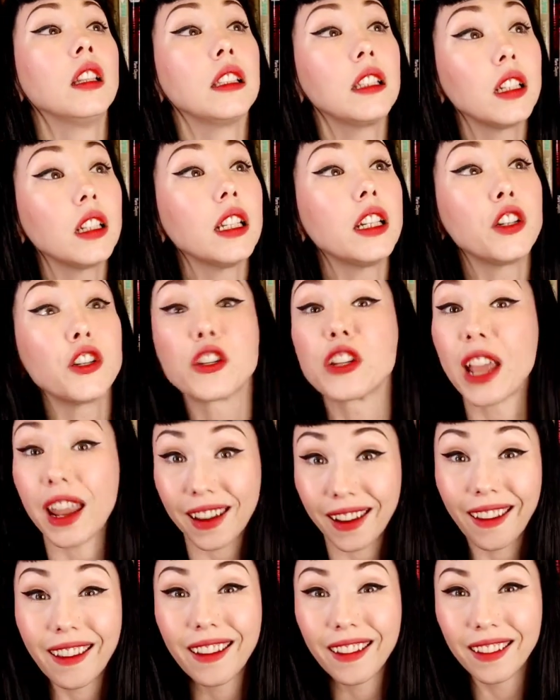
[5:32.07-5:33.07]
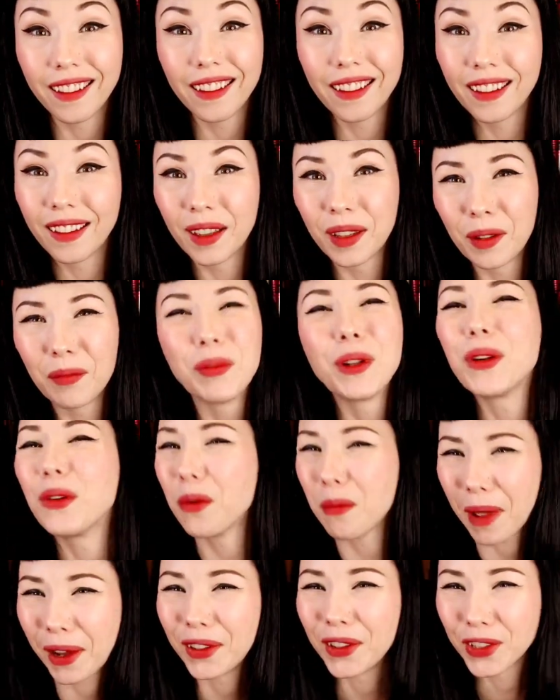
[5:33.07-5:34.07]
Little energetic, but
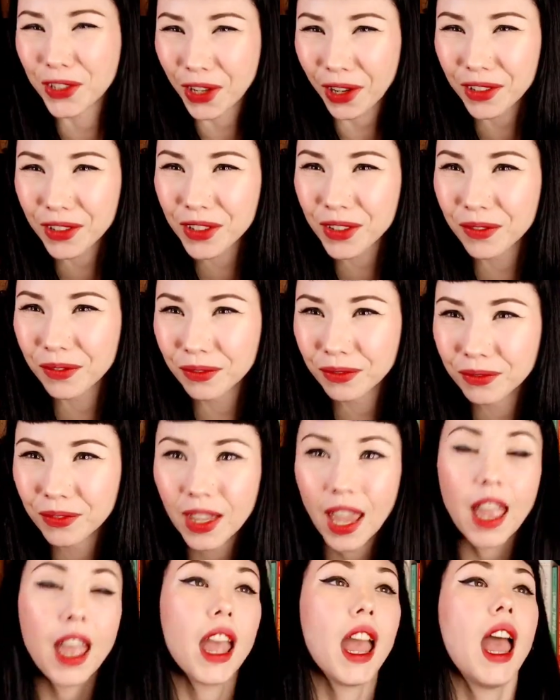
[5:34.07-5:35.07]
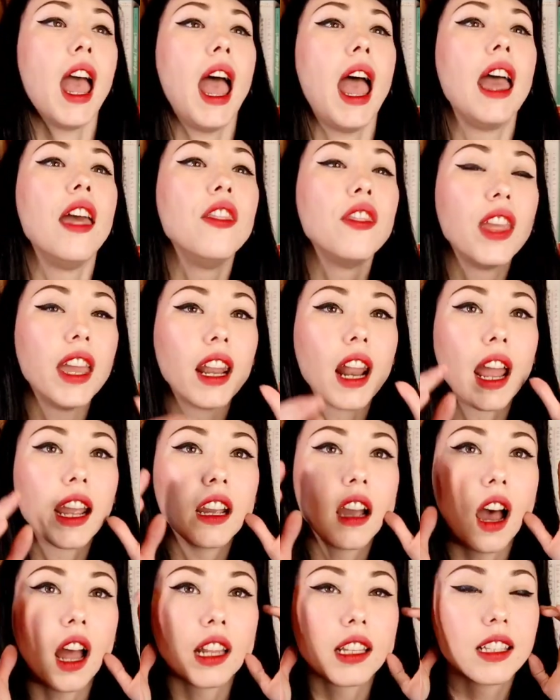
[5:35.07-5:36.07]
who am I to judge? And then
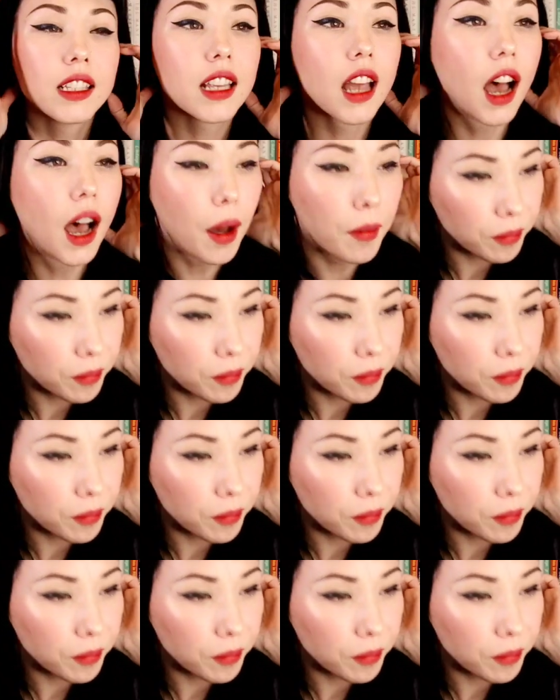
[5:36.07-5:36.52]
I got